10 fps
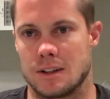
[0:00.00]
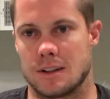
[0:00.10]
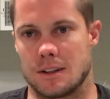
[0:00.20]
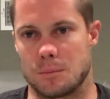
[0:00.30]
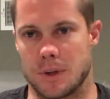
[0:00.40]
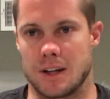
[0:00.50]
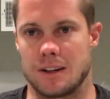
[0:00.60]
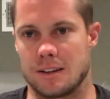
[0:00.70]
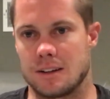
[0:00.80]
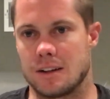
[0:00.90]
and then pay
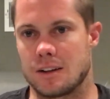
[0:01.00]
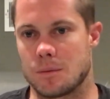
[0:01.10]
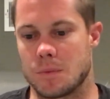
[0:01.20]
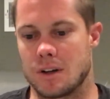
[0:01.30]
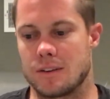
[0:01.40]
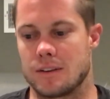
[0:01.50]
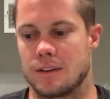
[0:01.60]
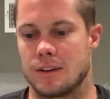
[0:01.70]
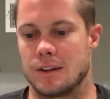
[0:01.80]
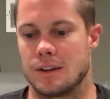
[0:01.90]
it at the end of the month.
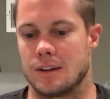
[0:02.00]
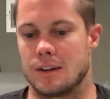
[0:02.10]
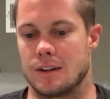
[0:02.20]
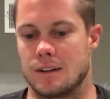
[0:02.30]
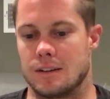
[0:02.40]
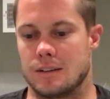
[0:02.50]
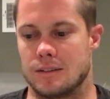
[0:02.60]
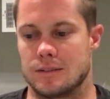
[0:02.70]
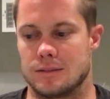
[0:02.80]
And